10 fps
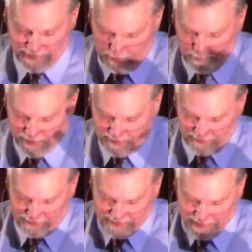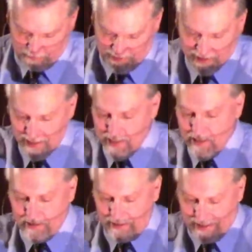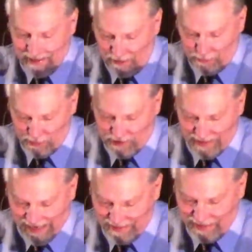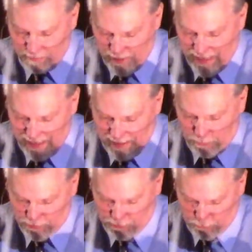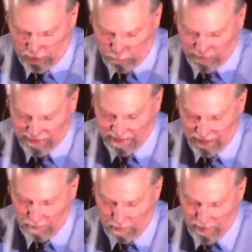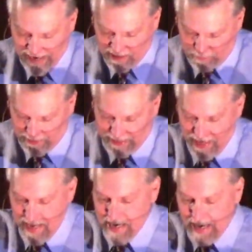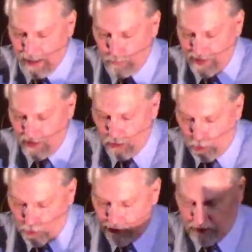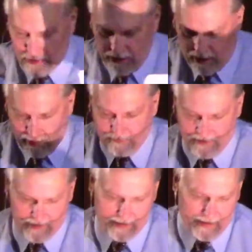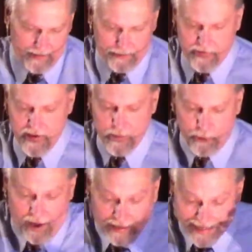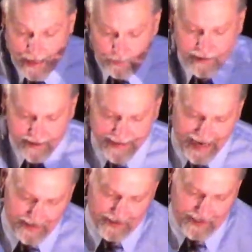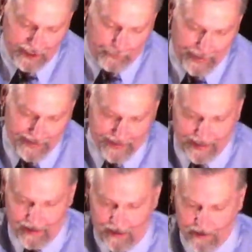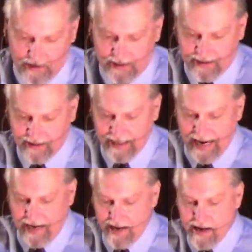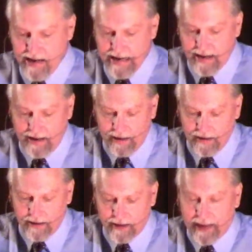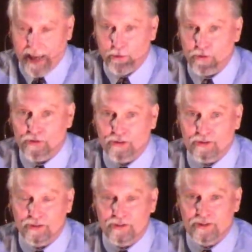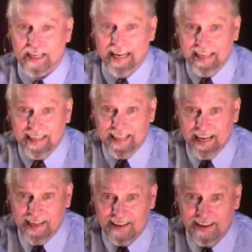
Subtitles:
it must have seemed to the others standing by. I was struck with dumb amazement, and when Lord Carnarvon, unable to stand the suspense any longer, said, "Can you see anything?"